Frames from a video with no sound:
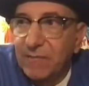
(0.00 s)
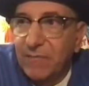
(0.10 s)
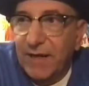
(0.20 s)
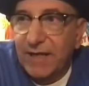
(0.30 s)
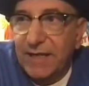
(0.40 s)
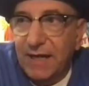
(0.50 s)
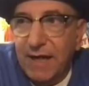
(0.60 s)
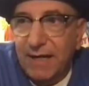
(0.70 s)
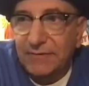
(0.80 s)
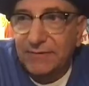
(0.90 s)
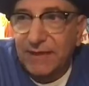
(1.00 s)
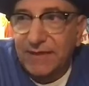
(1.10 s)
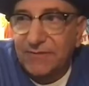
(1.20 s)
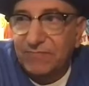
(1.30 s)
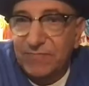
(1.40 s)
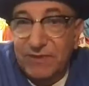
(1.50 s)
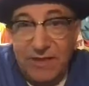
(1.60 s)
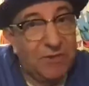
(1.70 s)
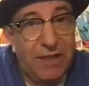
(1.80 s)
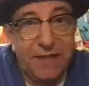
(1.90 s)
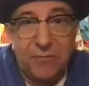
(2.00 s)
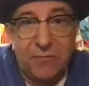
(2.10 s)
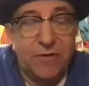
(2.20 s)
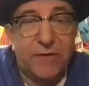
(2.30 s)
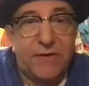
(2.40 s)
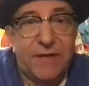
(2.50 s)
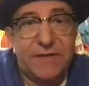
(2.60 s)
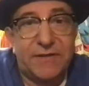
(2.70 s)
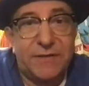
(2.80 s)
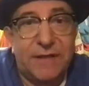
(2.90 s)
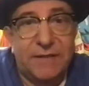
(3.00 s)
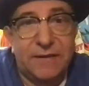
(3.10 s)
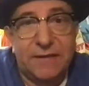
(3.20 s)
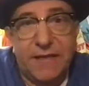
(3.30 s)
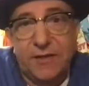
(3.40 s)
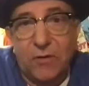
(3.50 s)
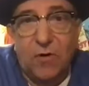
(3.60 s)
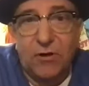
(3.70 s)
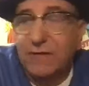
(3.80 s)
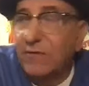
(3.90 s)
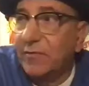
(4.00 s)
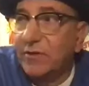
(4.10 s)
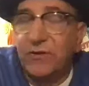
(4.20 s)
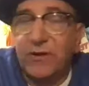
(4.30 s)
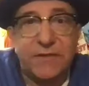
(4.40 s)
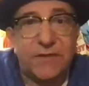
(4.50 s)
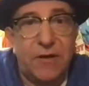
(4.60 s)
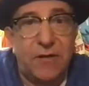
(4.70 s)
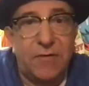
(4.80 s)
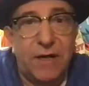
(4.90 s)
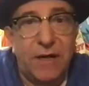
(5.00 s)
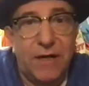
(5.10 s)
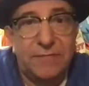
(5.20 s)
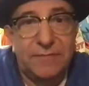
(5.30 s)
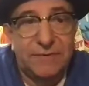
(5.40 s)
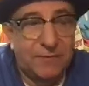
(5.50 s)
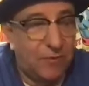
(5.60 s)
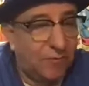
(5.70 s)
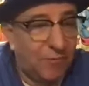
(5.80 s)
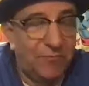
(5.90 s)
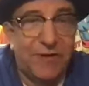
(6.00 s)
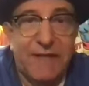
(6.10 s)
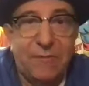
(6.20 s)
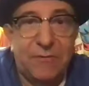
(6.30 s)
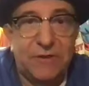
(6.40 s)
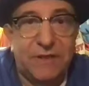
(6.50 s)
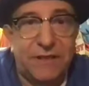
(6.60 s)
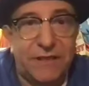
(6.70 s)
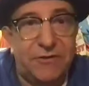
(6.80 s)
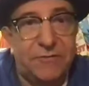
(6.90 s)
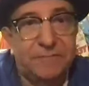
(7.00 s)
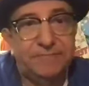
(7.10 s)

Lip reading: But they seem to like to work with us and like the quality of what we're doing. So hopefully that will continue.